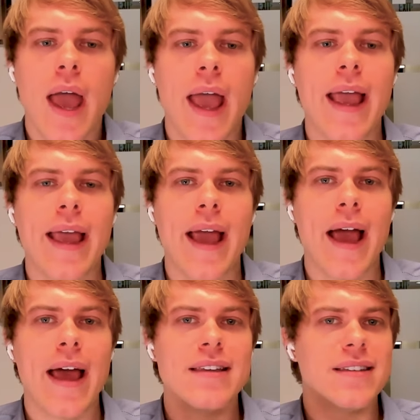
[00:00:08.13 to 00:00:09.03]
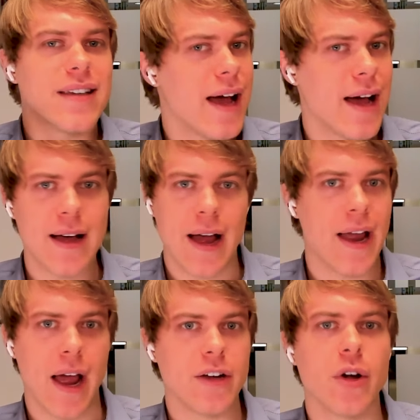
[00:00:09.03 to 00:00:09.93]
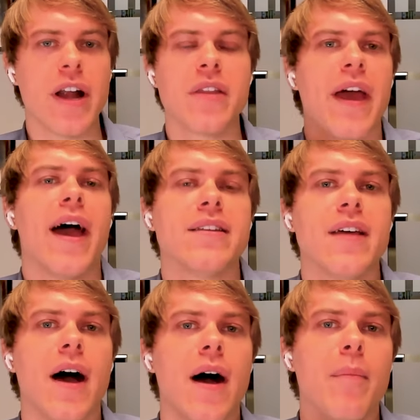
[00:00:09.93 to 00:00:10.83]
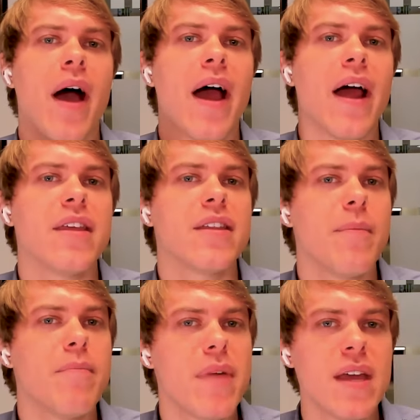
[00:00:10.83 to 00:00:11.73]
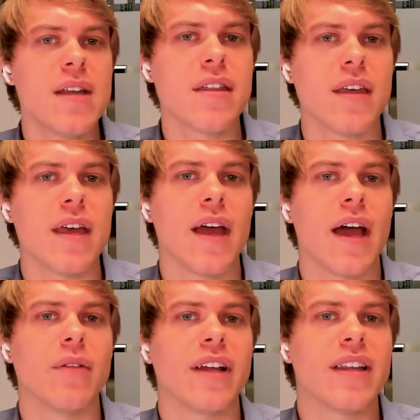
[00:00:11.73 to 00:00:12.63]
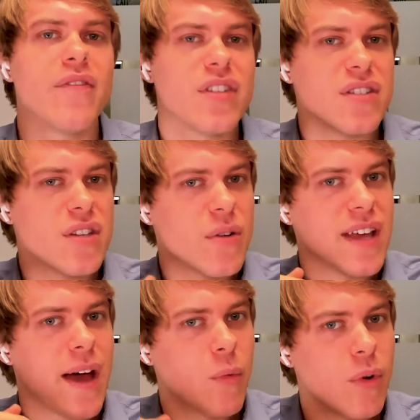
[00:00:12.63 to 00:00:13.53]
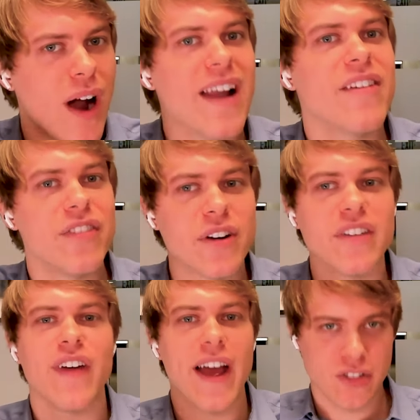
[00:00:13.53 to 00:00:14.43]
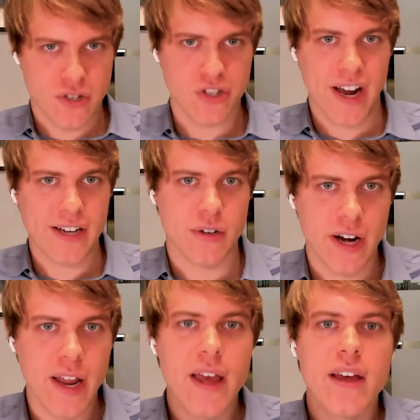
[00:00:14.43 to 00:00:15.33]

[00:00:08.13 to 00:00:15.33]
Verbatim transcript: and uh, I, I, grant that. Um, I, I, think the main thing I'd like to emphasize though is that we're on a very fast trajectory.